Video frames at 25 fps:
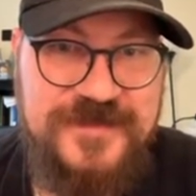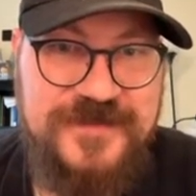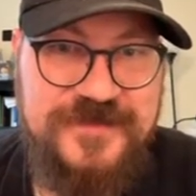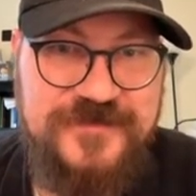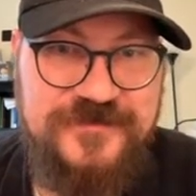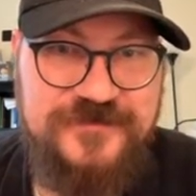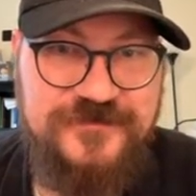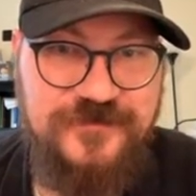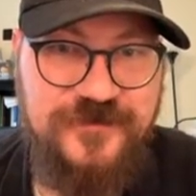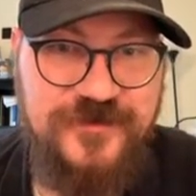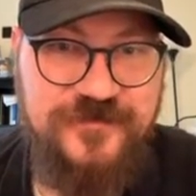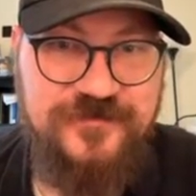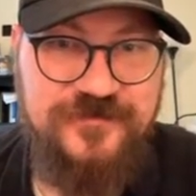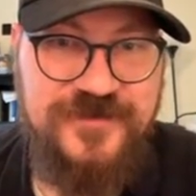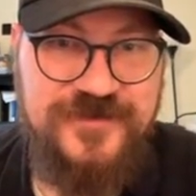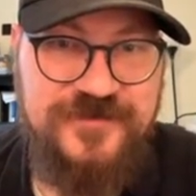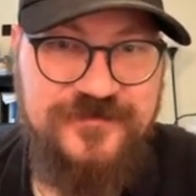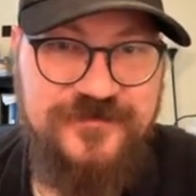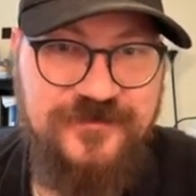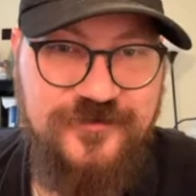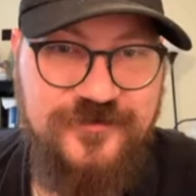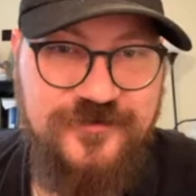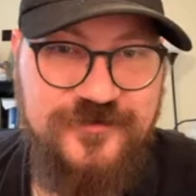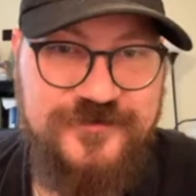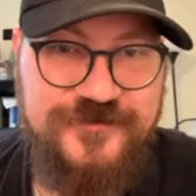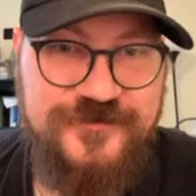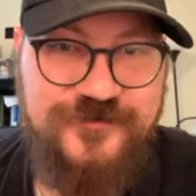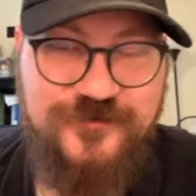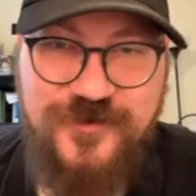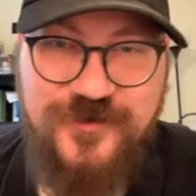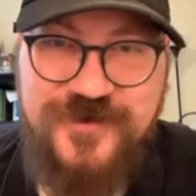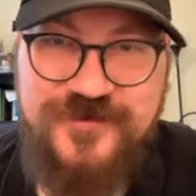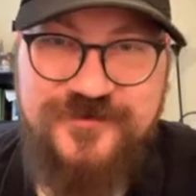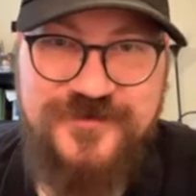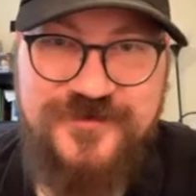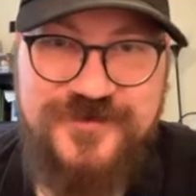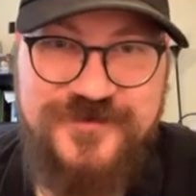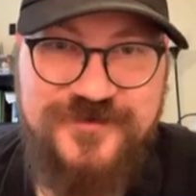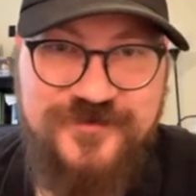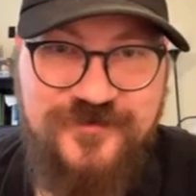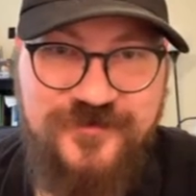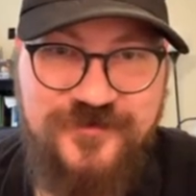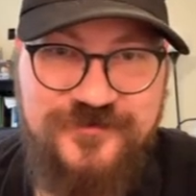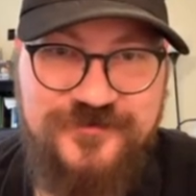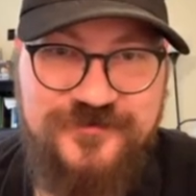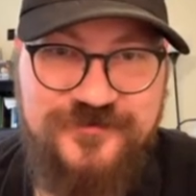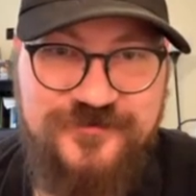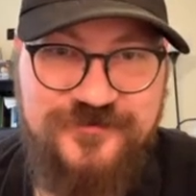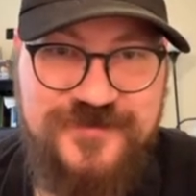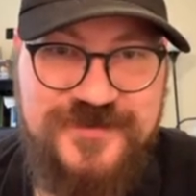So I played across Great League,
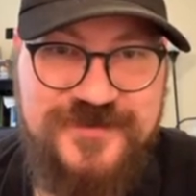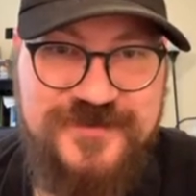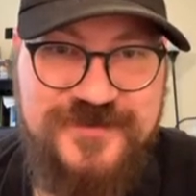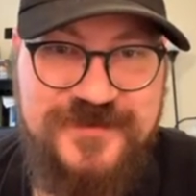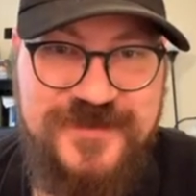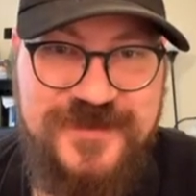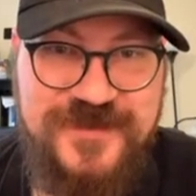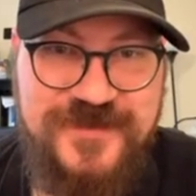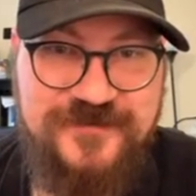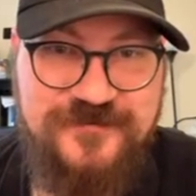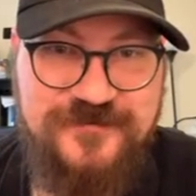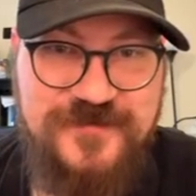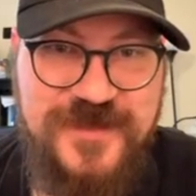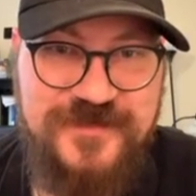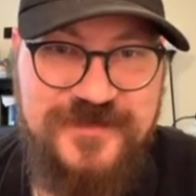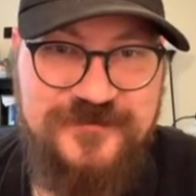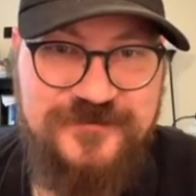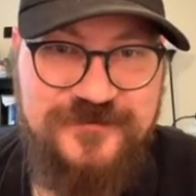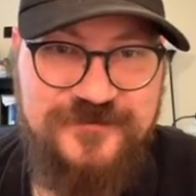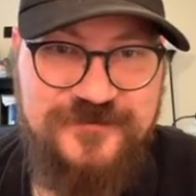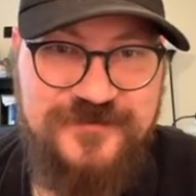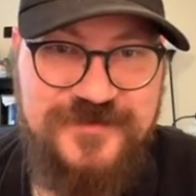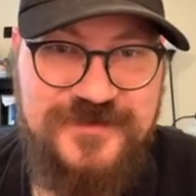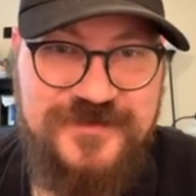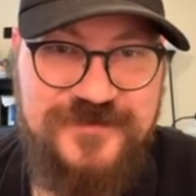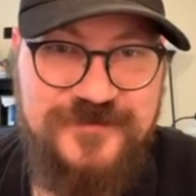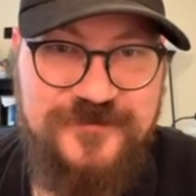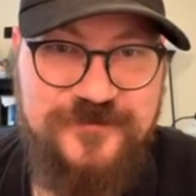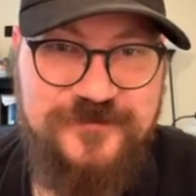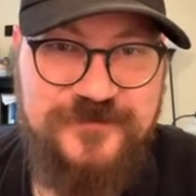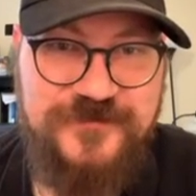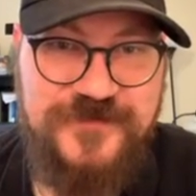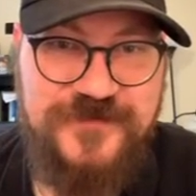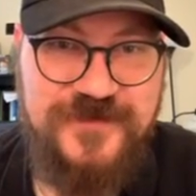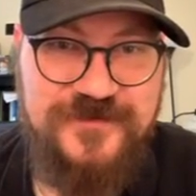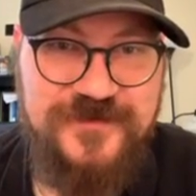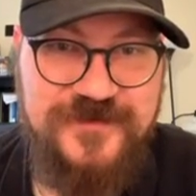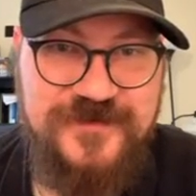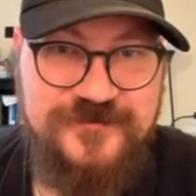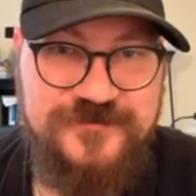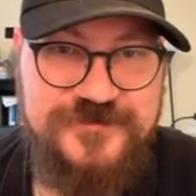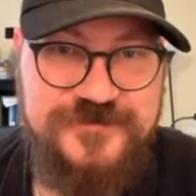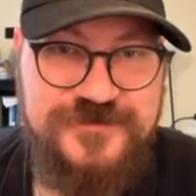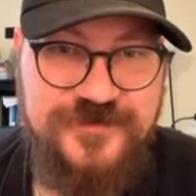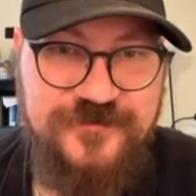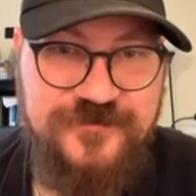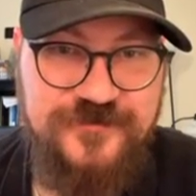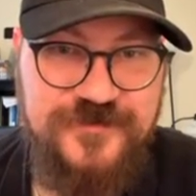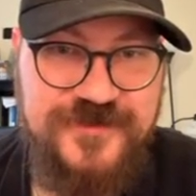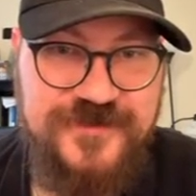Ultra League, and Master League, and I am
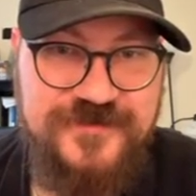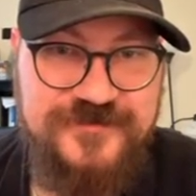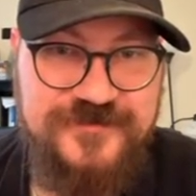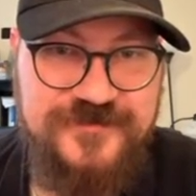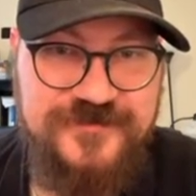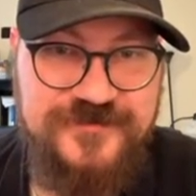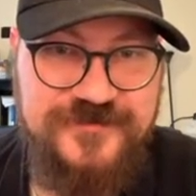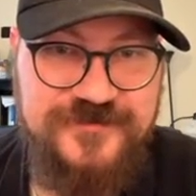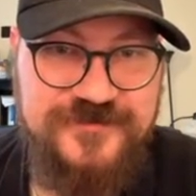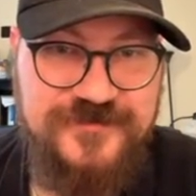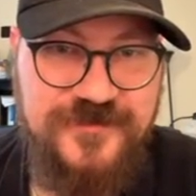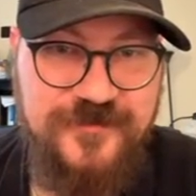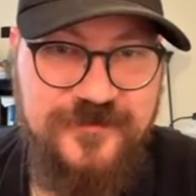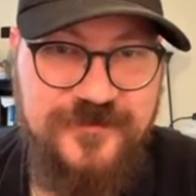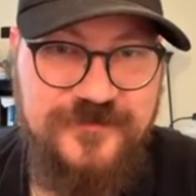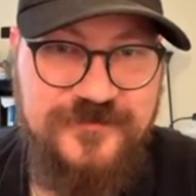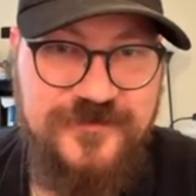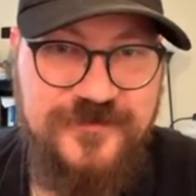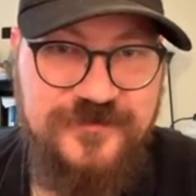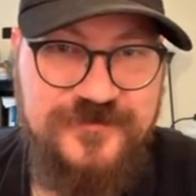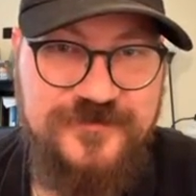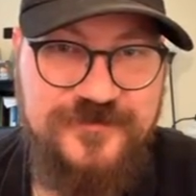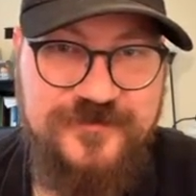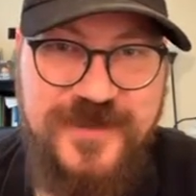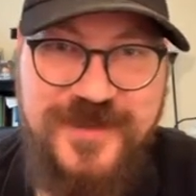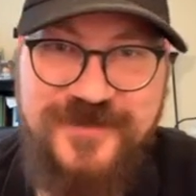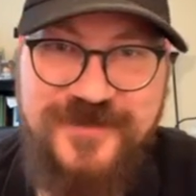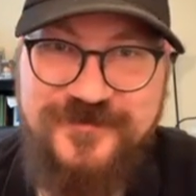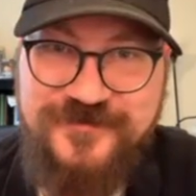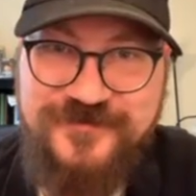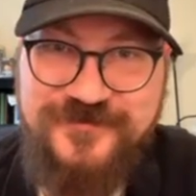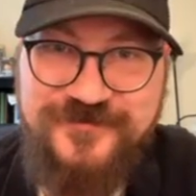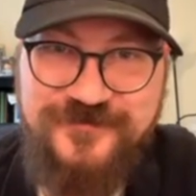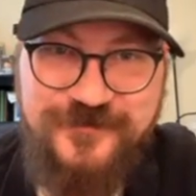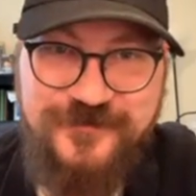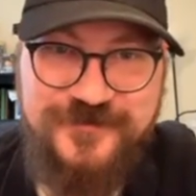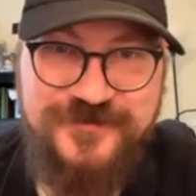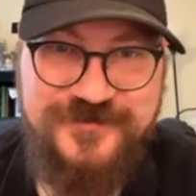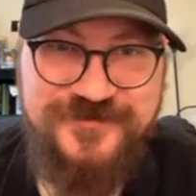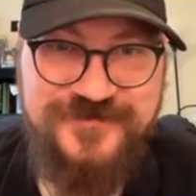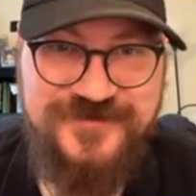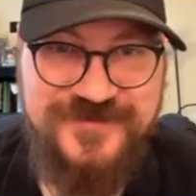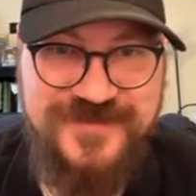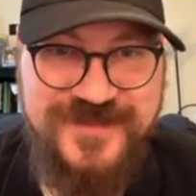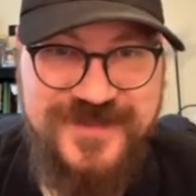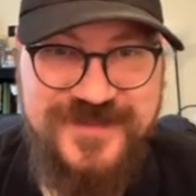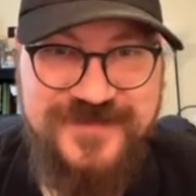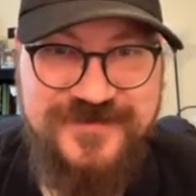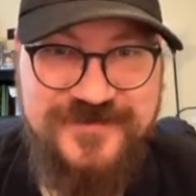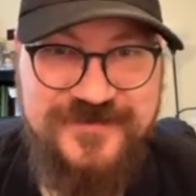showcasing some of those battles for you
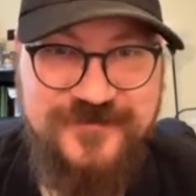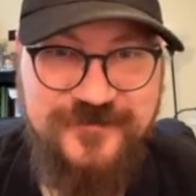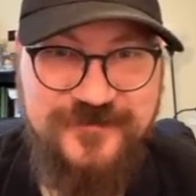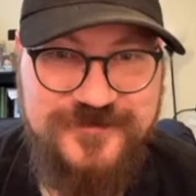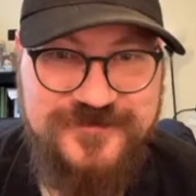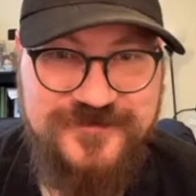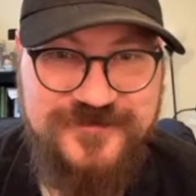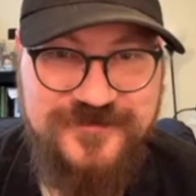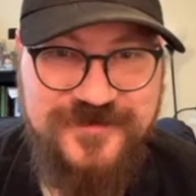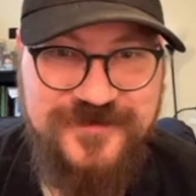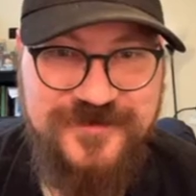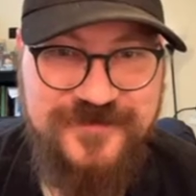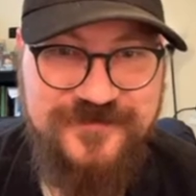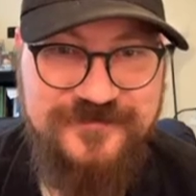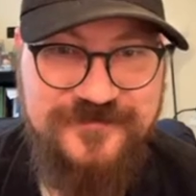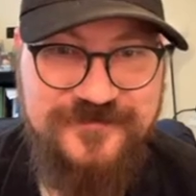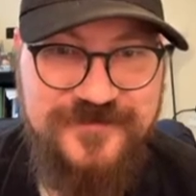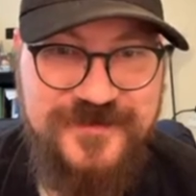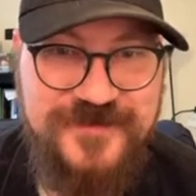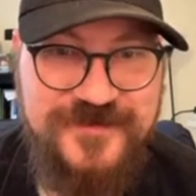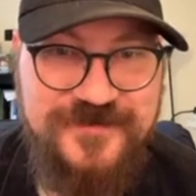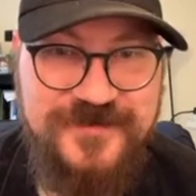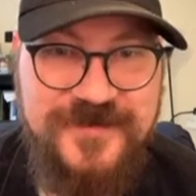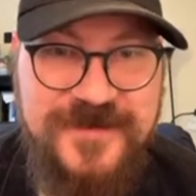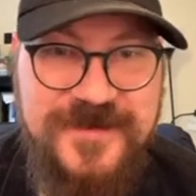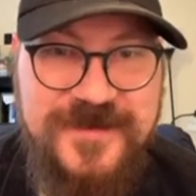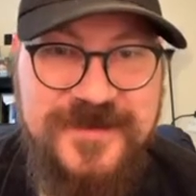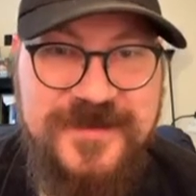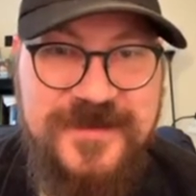today. It was a lot of fun.